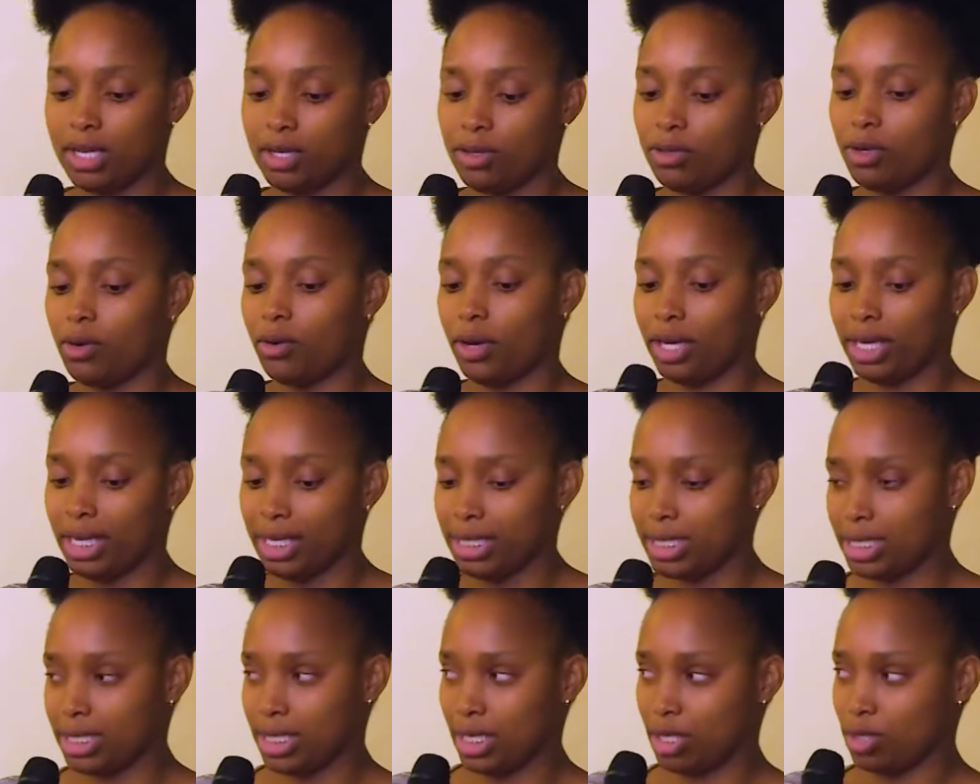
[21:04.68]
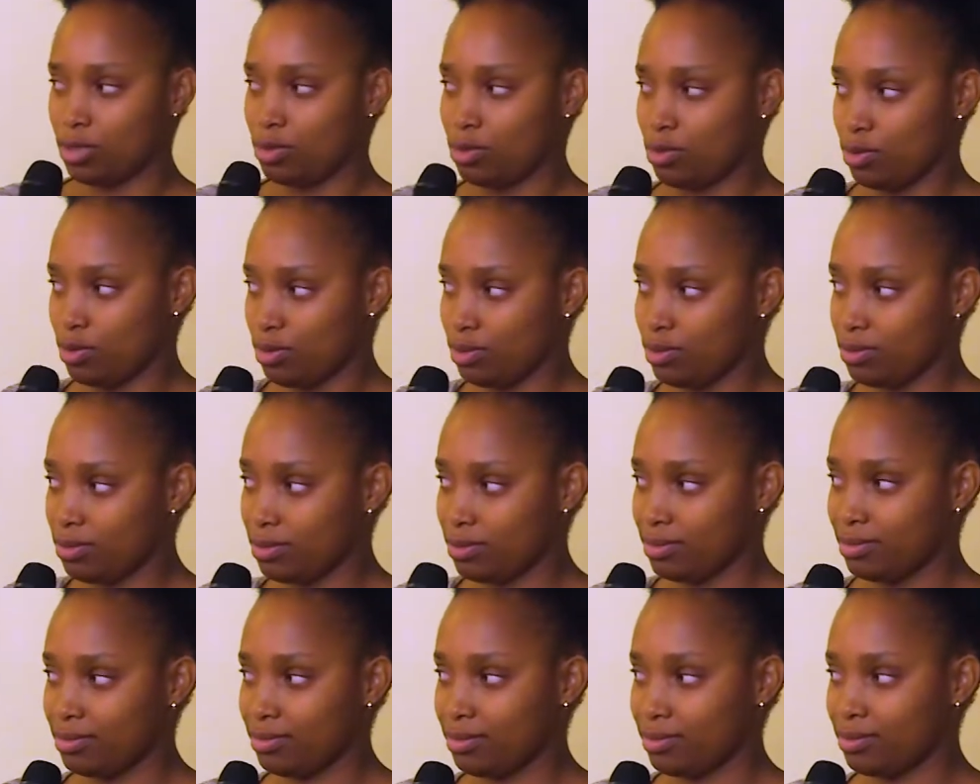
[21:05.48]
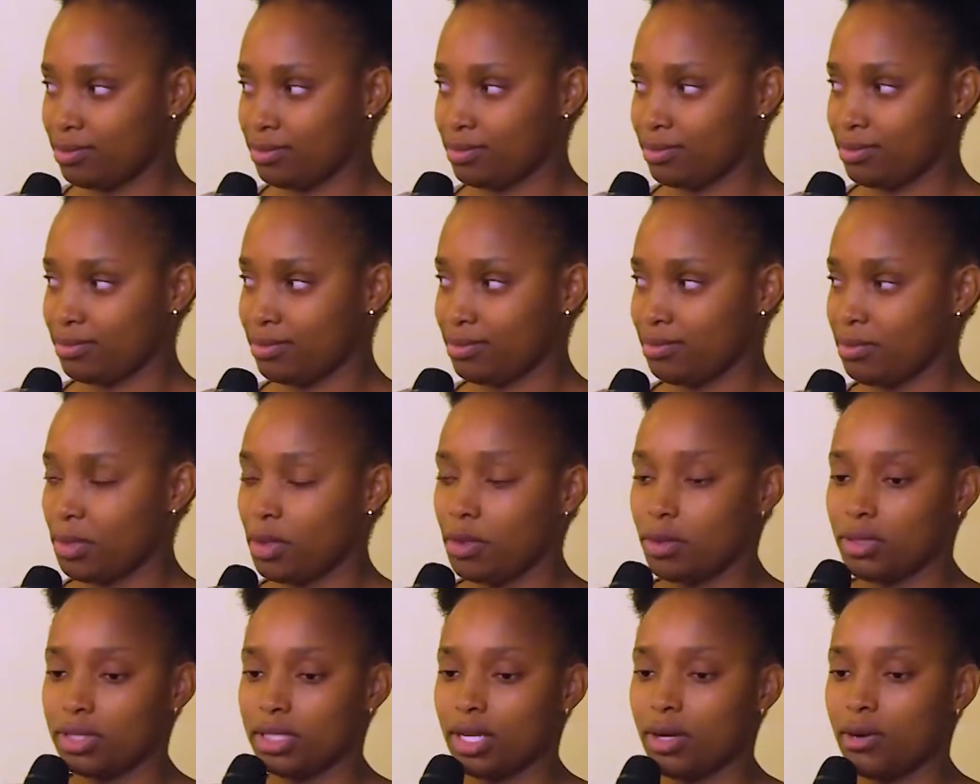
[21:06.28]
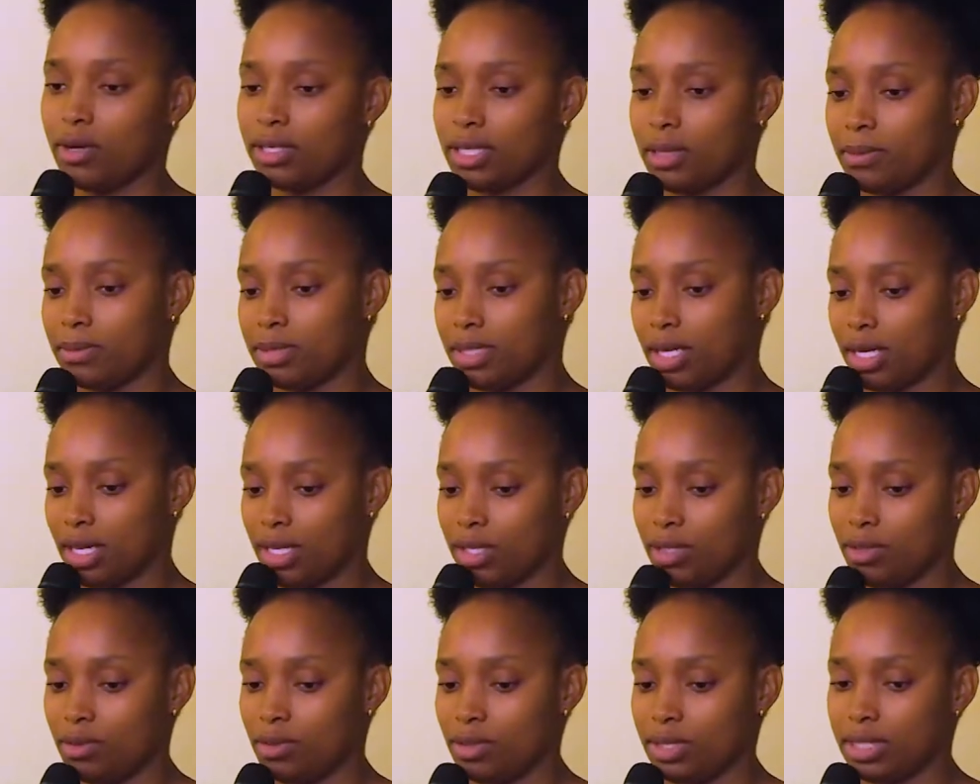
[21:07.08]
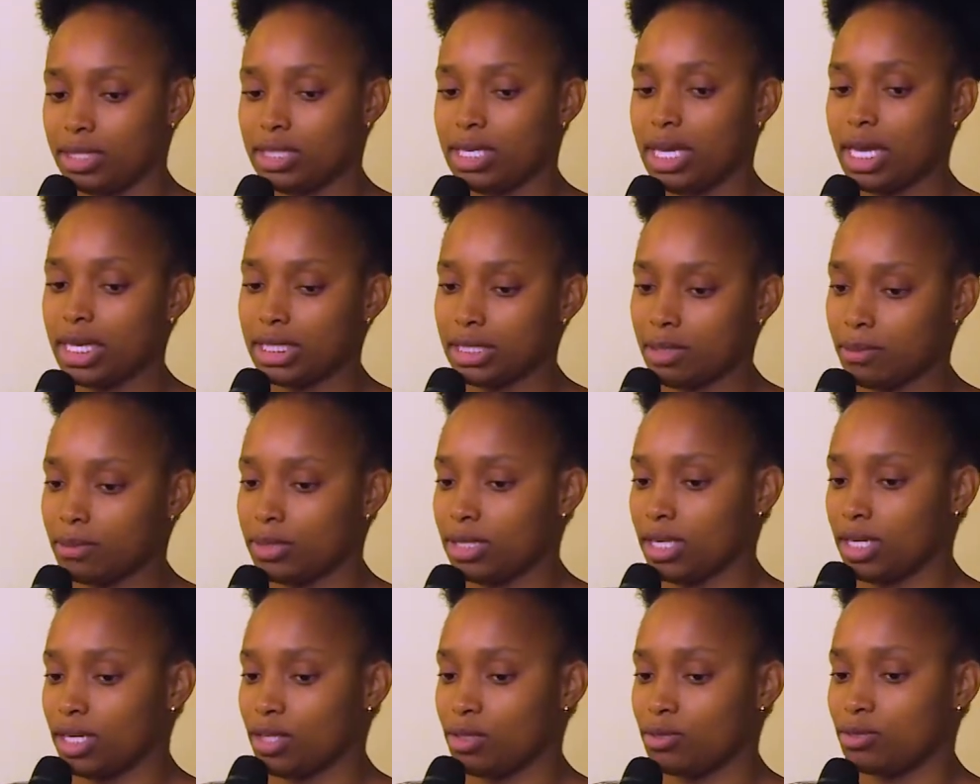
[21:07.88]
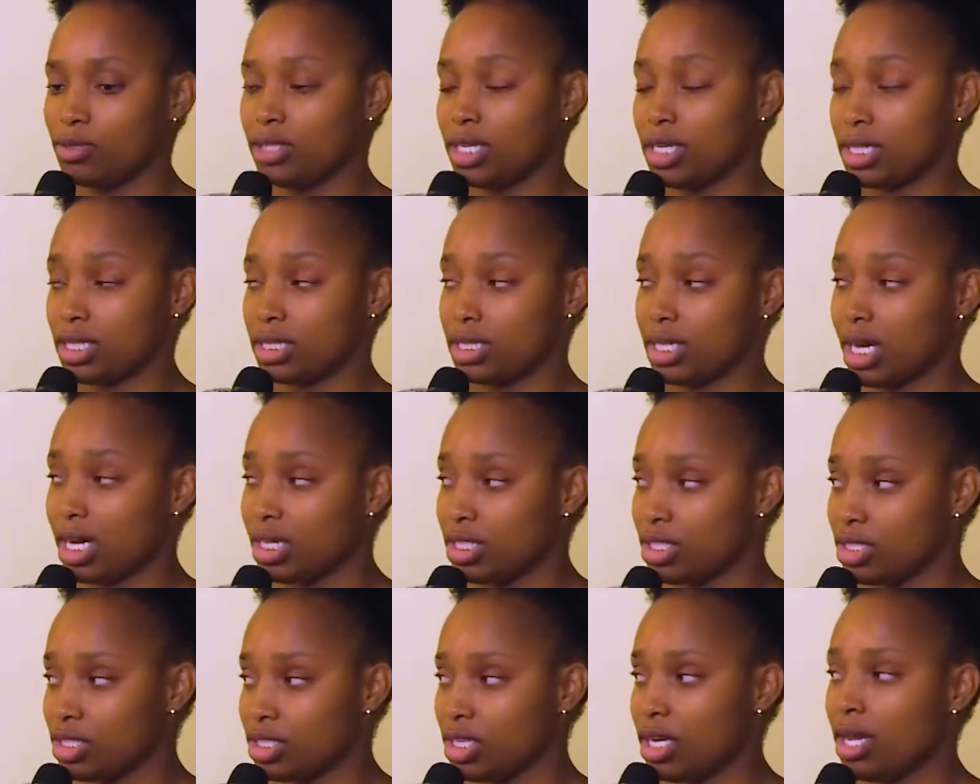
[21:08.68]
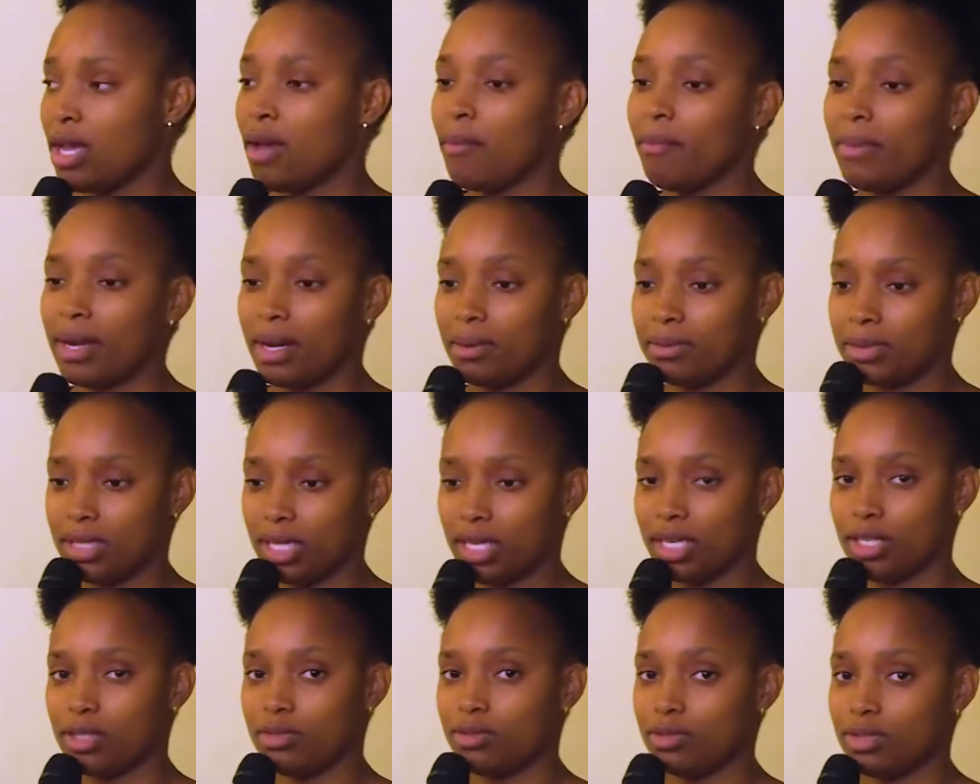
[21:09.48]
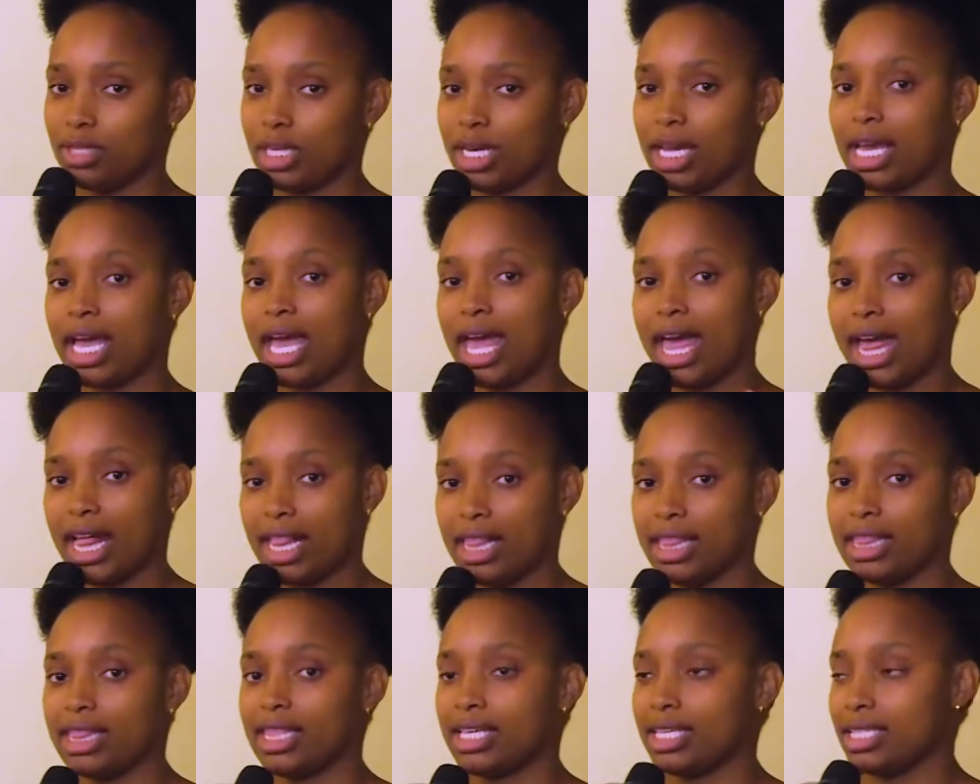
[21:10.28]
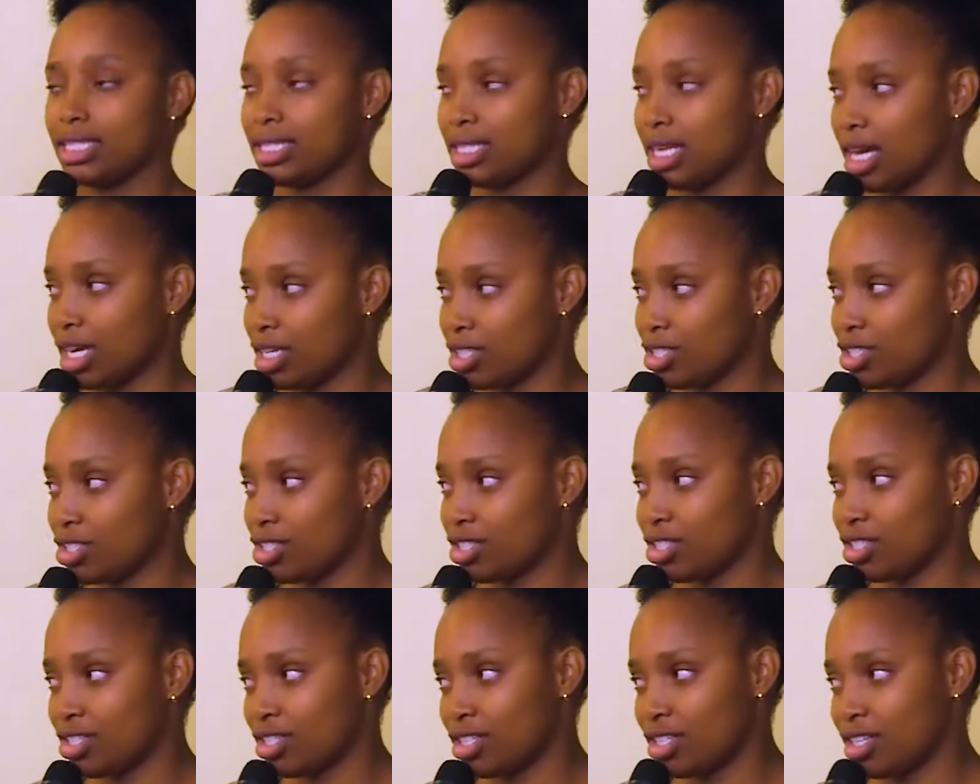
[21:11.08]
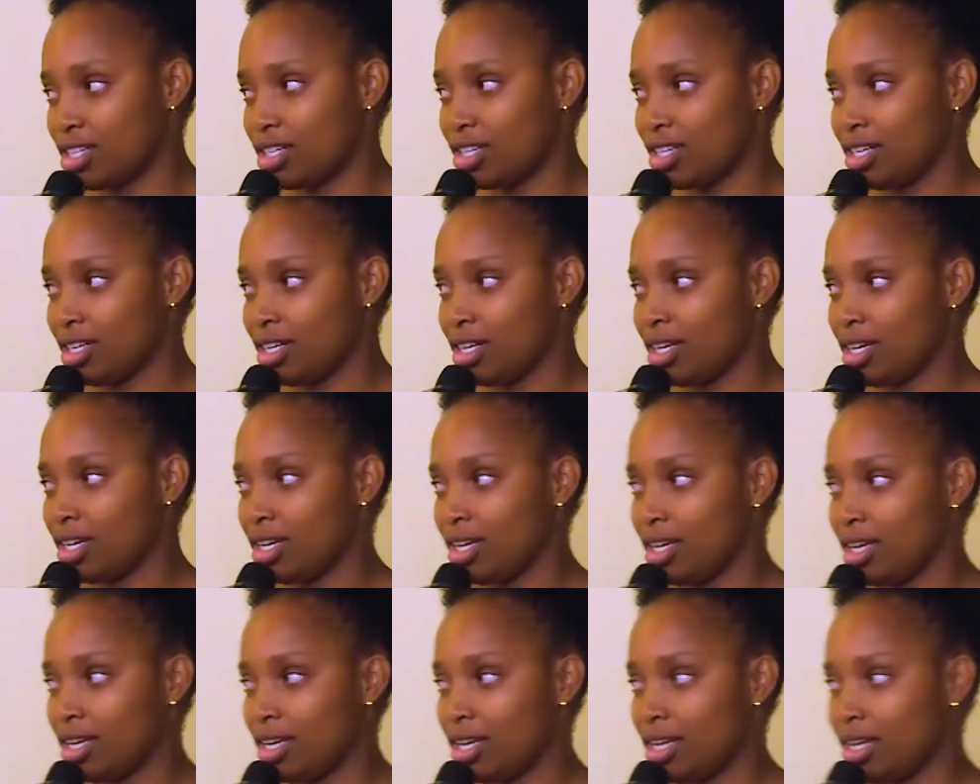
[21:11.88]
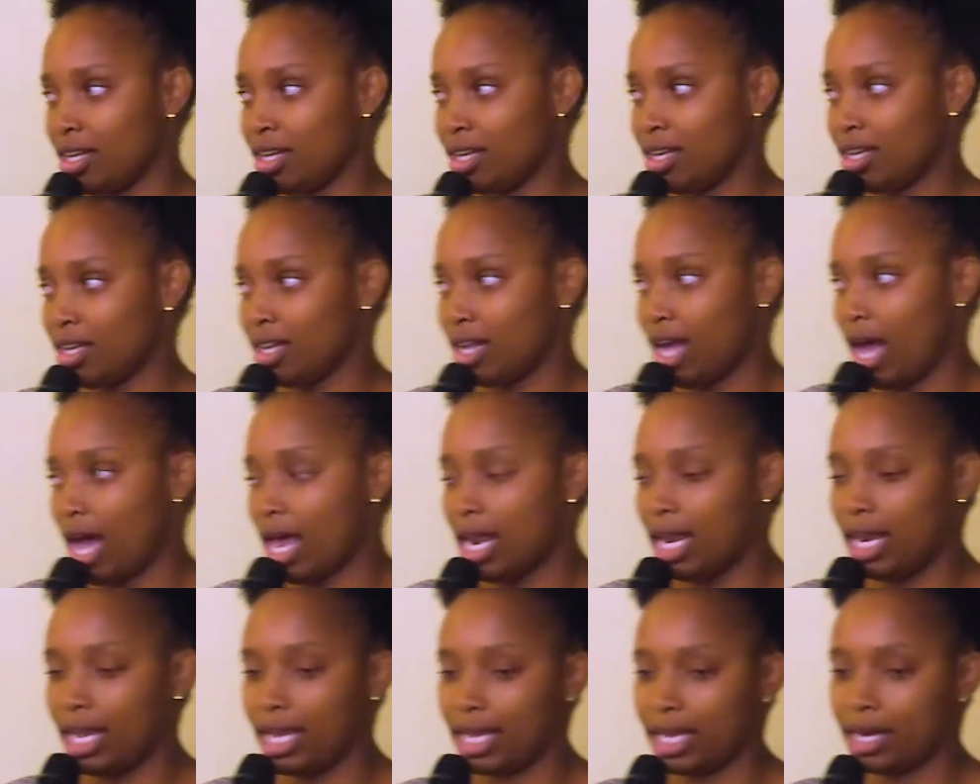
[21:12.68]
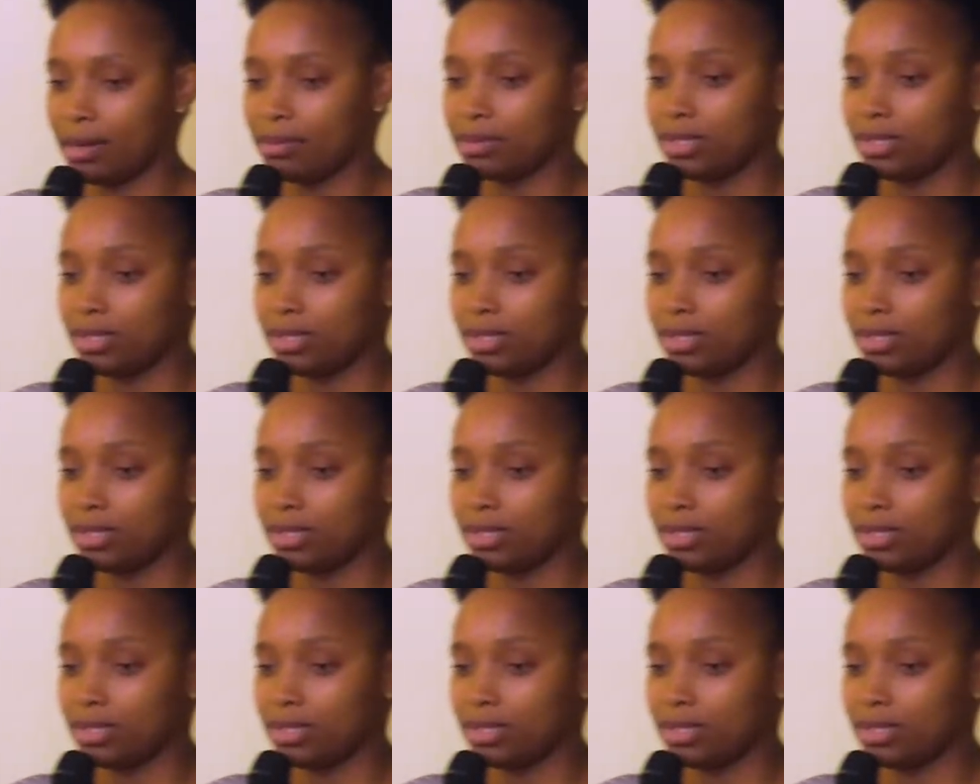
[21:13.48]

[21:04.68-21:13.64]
you, no, at least take 2. Because now what I'm telling you is, yes, I'm telling you to take starch, but I'm telling you to take healthy starch. And like I'm